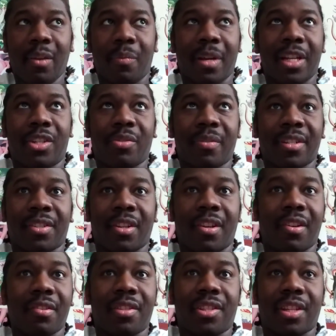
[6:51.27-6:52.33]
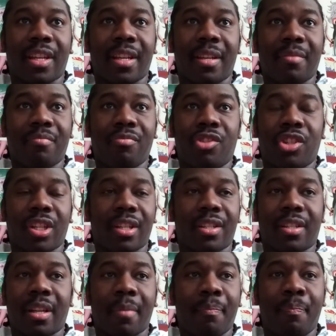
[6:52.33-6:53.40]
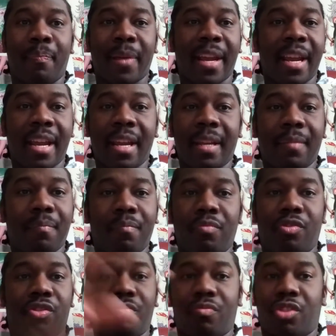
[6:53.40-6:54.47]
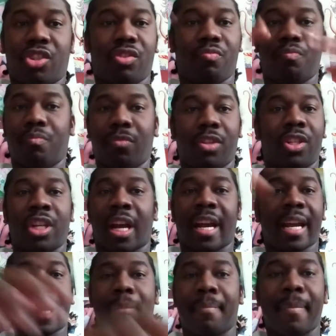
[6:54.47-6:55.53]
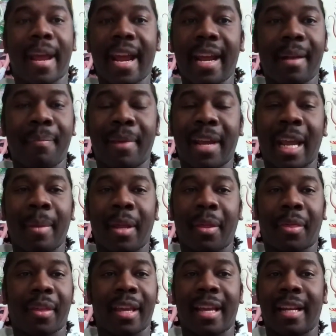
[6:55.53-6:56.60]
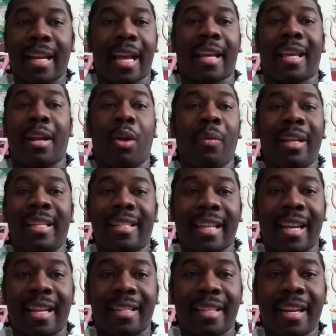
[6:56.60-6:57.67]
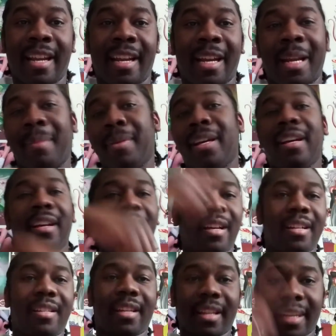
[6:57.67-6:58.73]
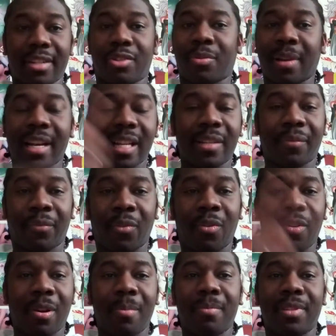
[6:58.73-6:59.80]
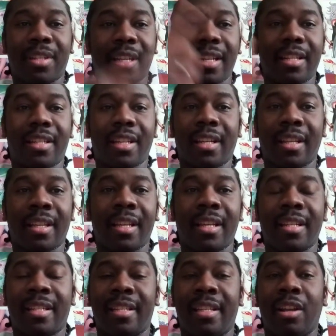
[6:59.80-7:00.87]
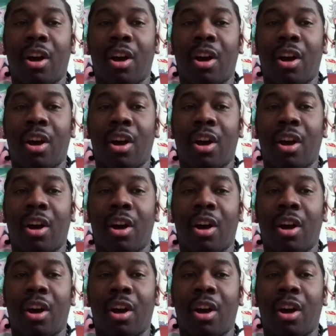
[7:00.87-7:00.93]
which results in just a big giant man baby thing that can only say its name until it transforms into this